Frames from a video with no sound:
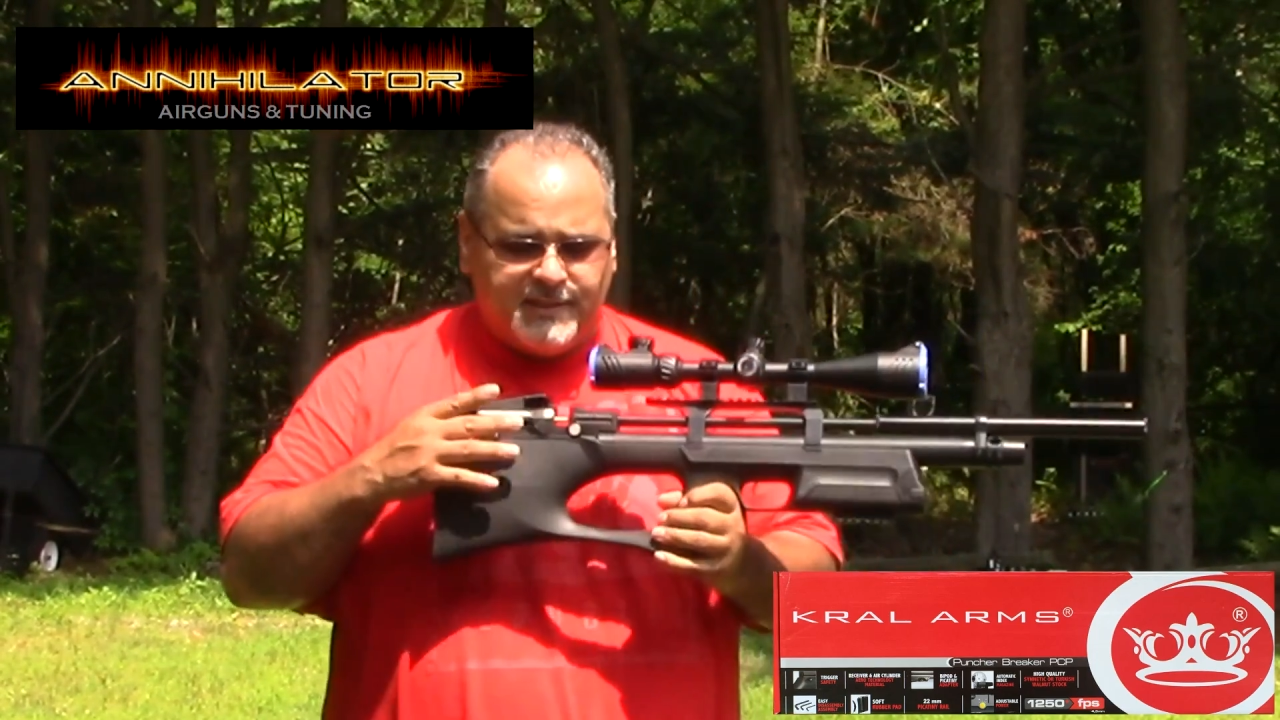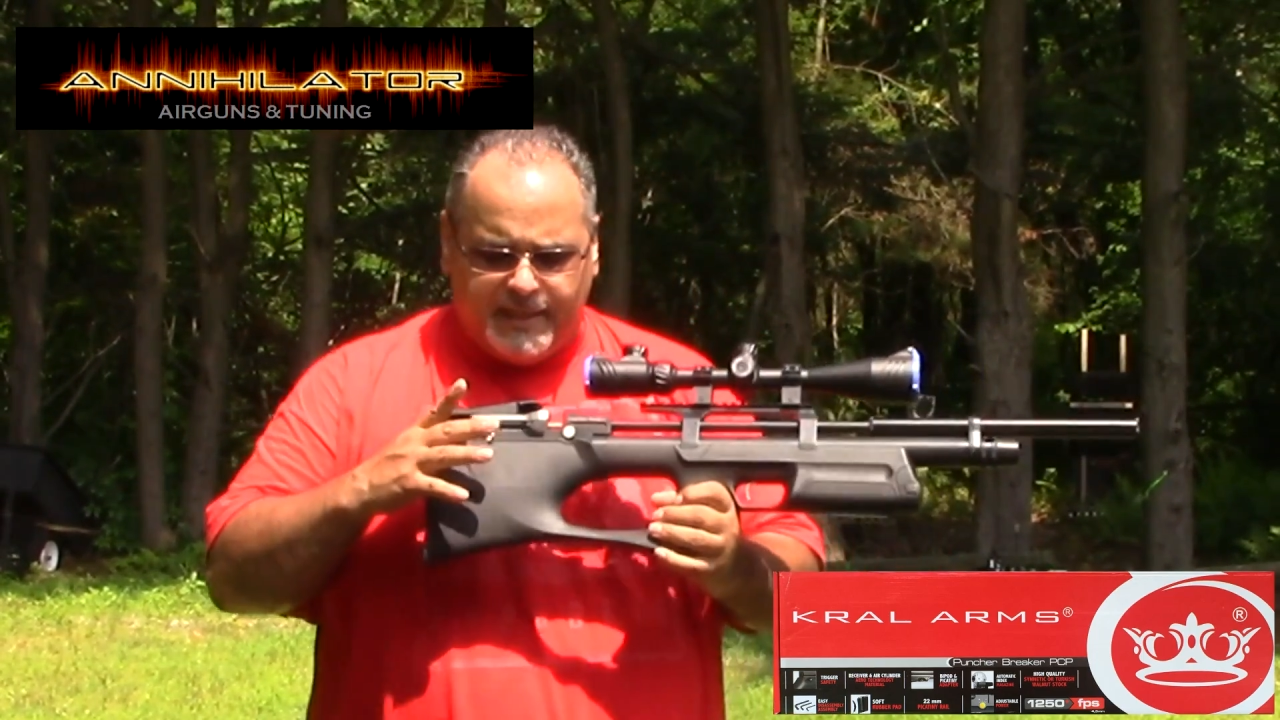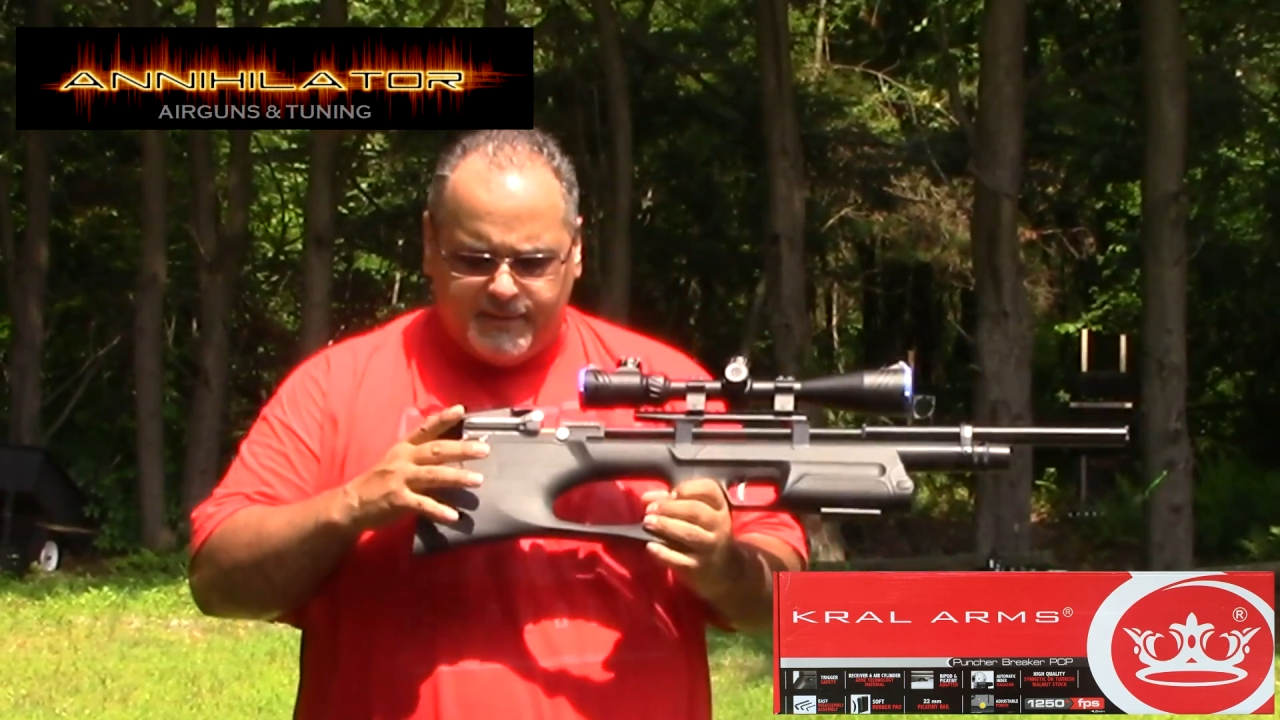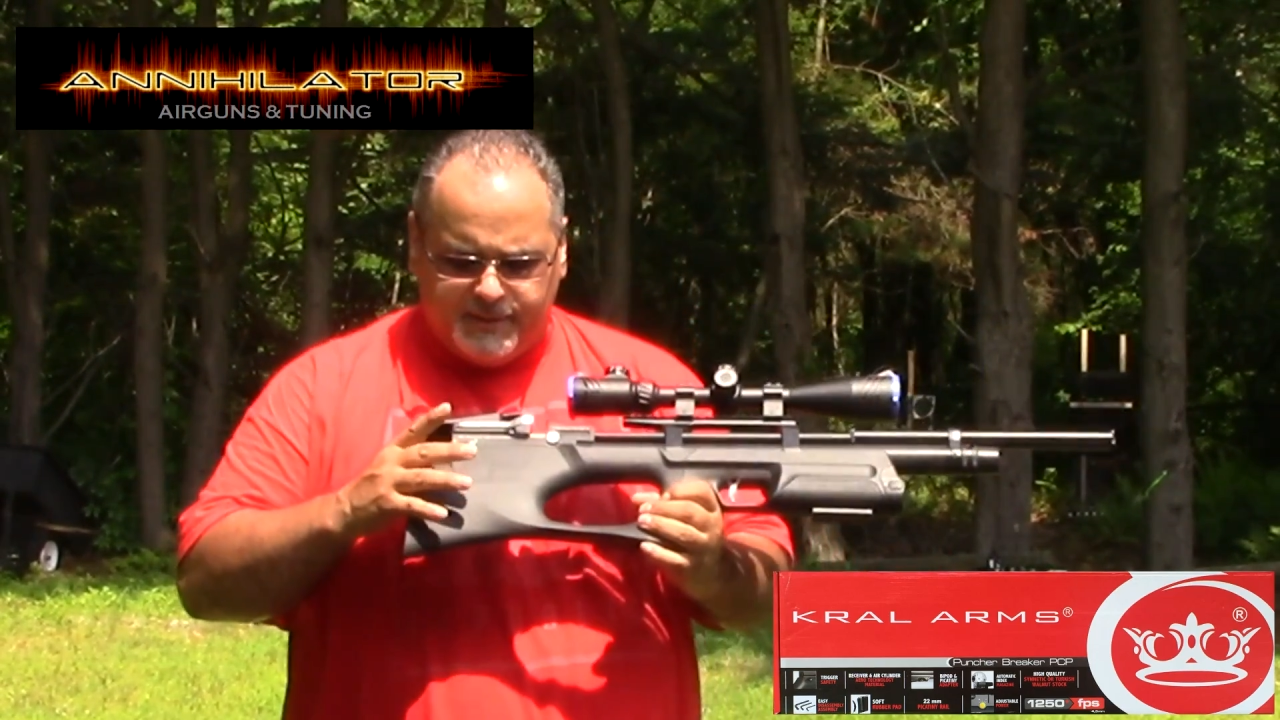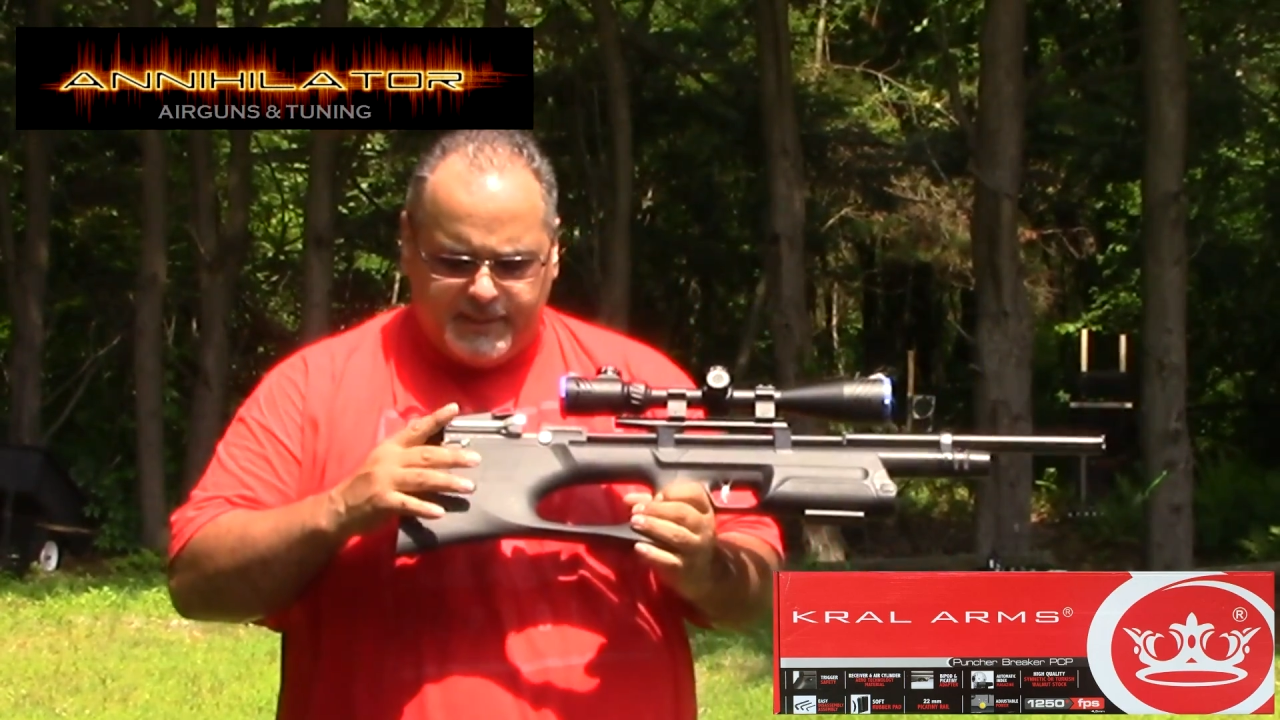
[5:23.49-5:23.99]

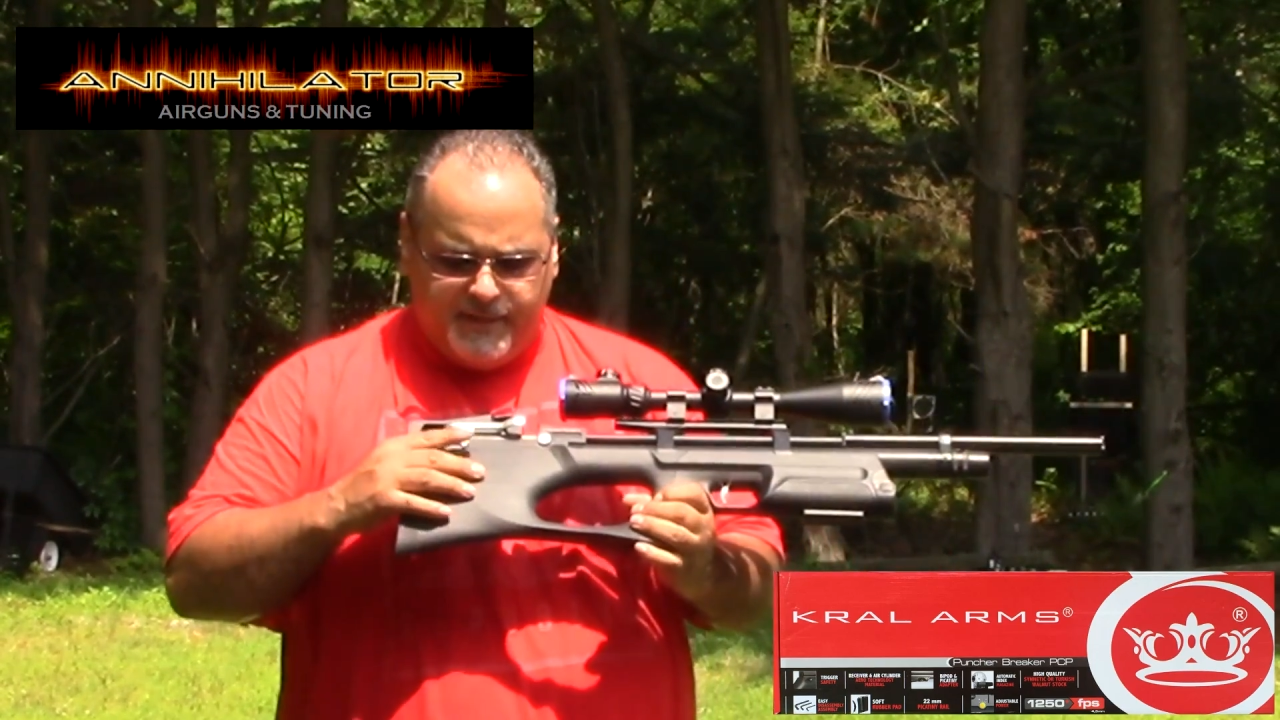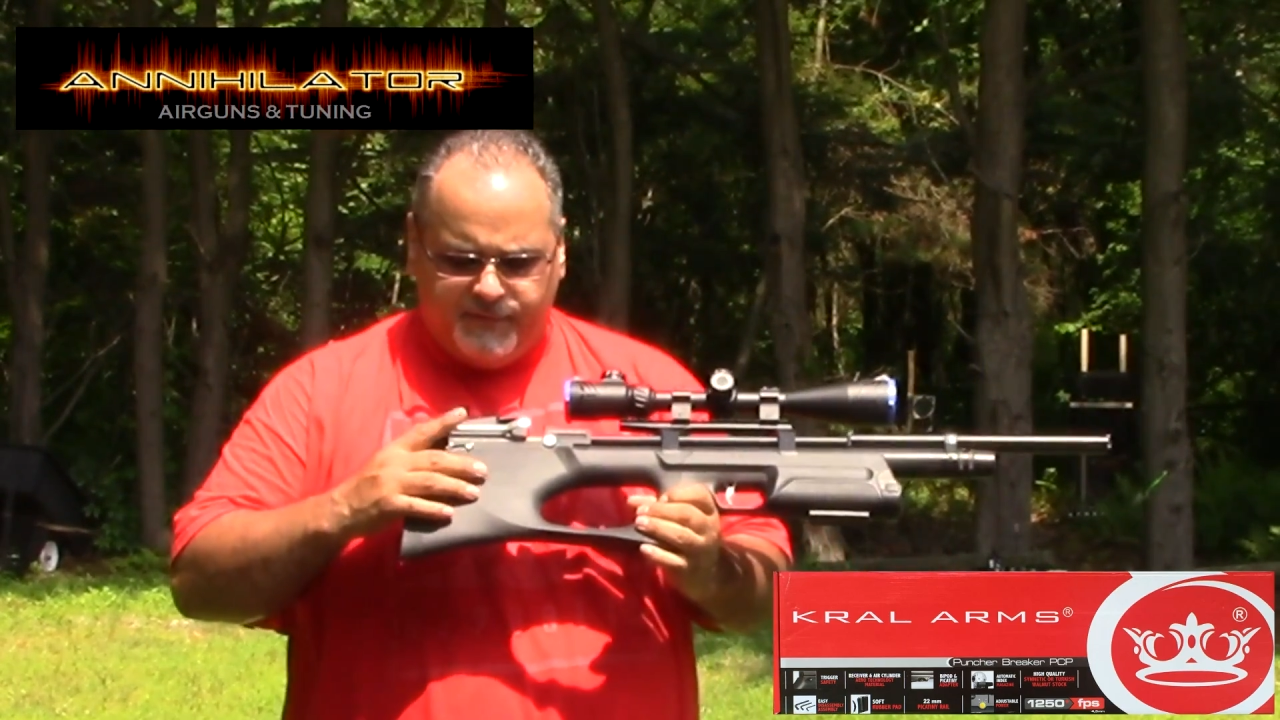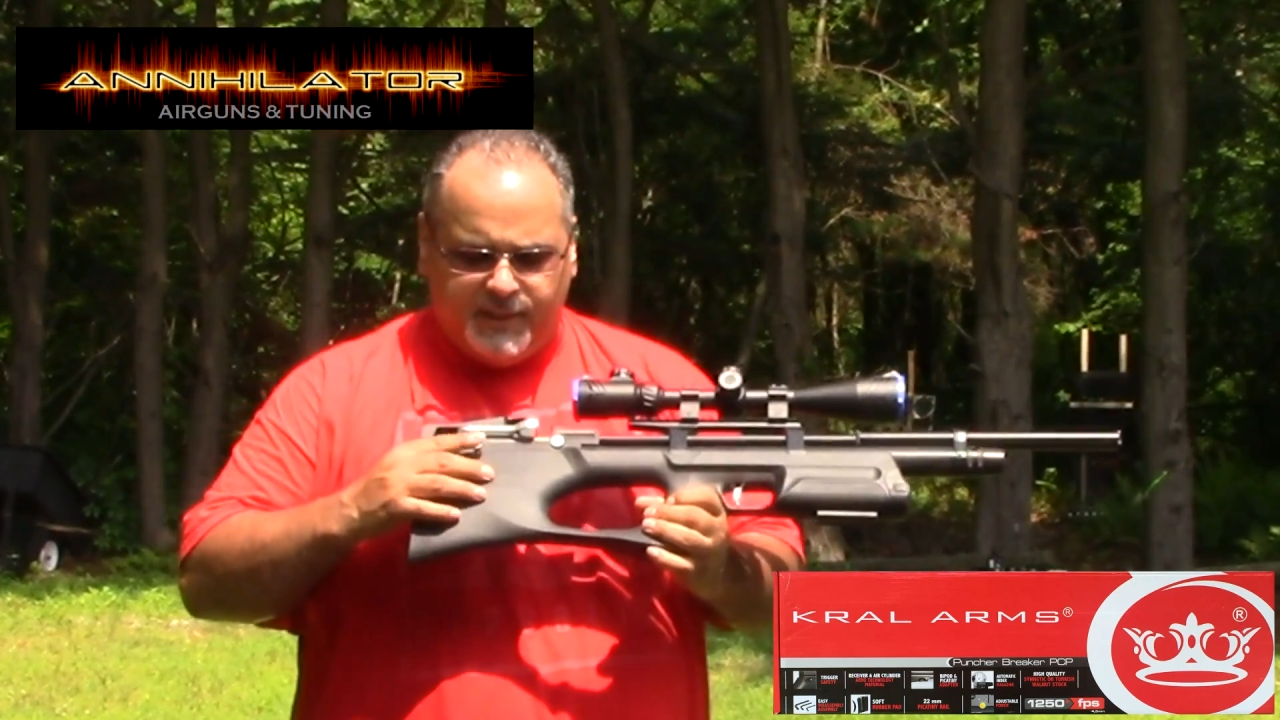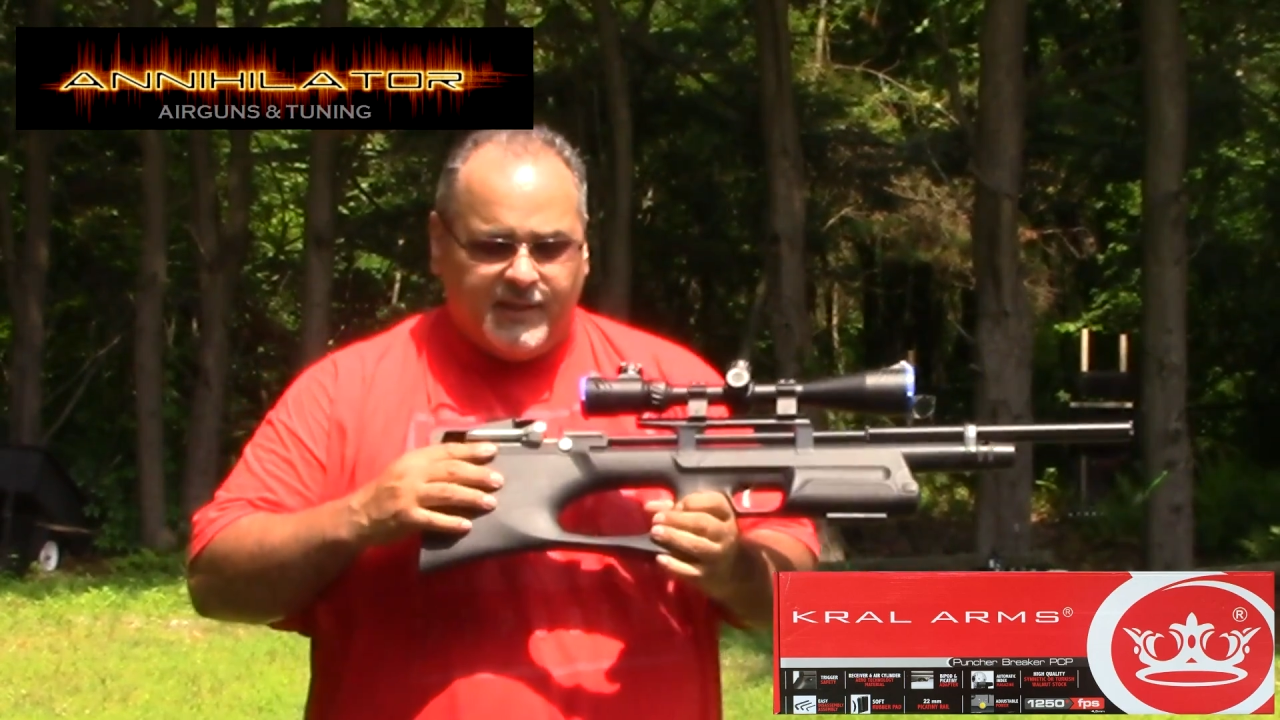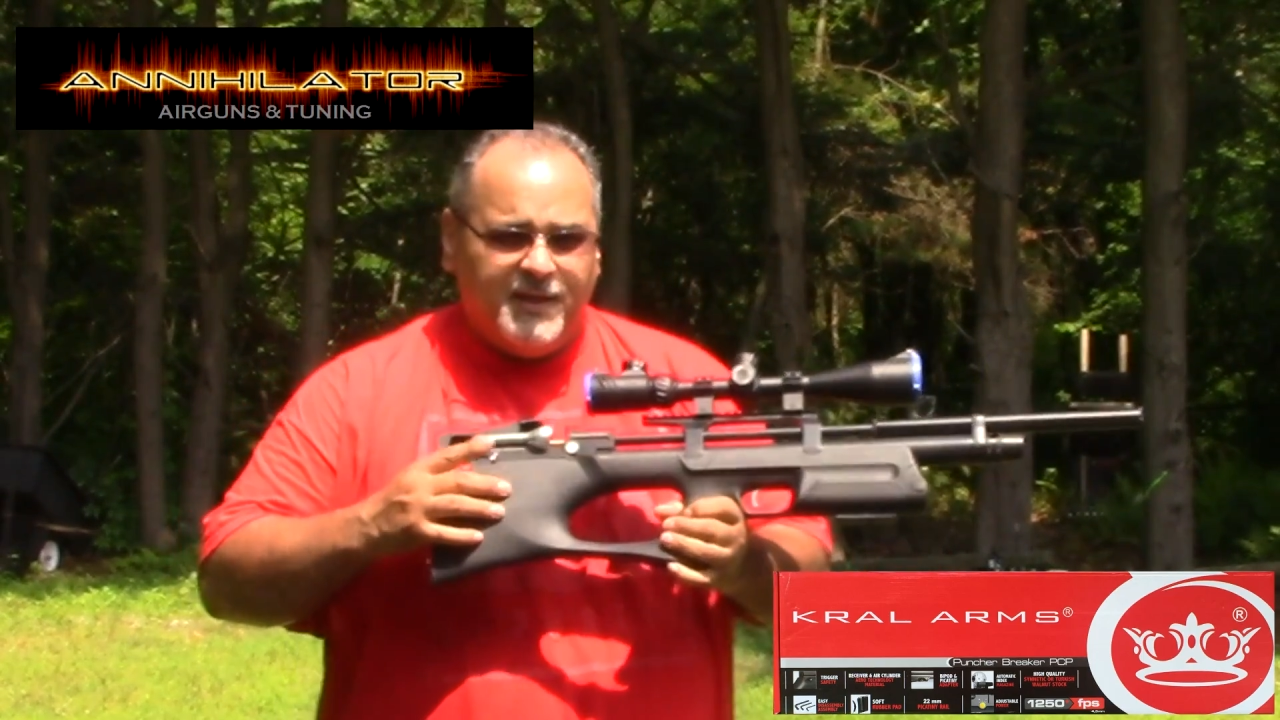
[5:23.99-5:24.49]

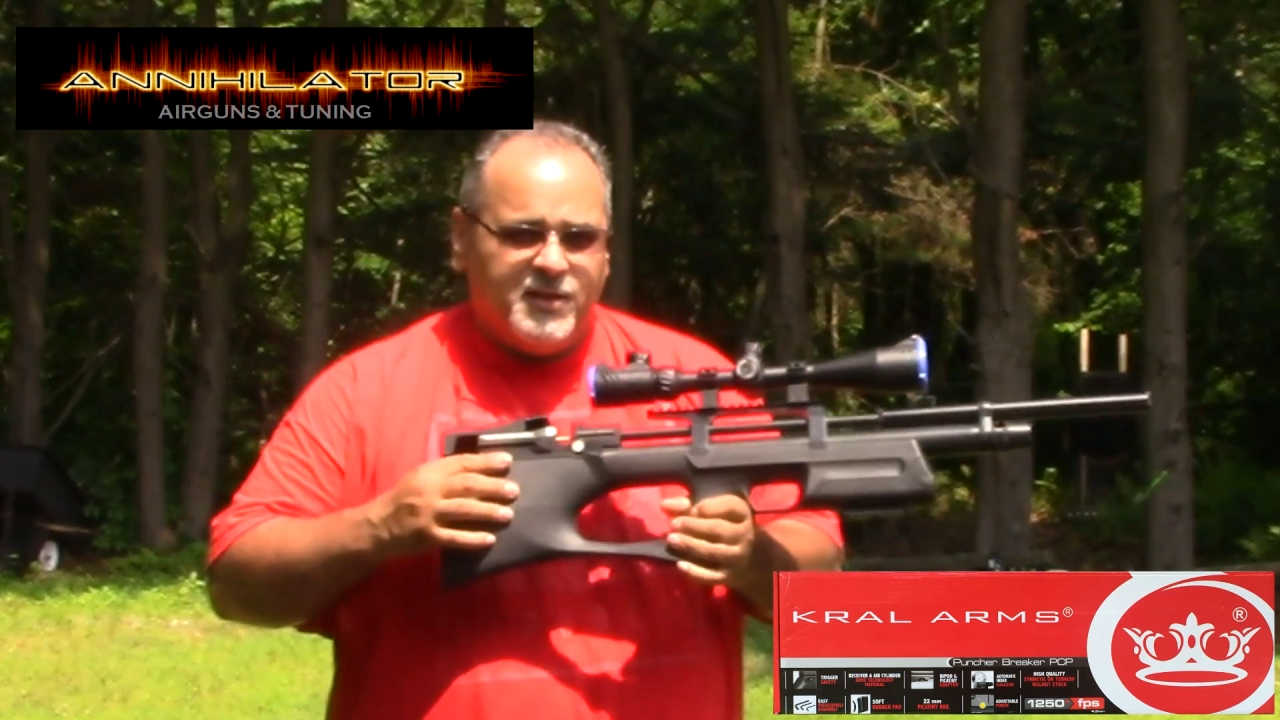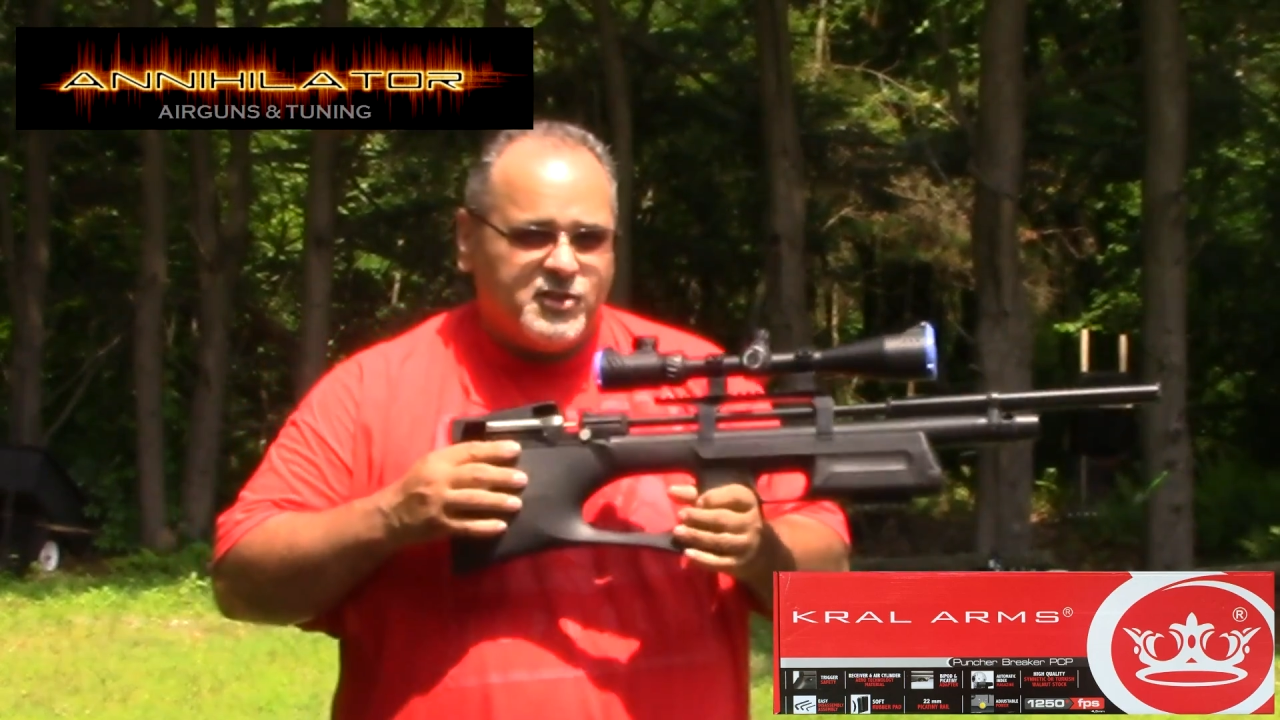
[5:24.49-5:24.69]
safety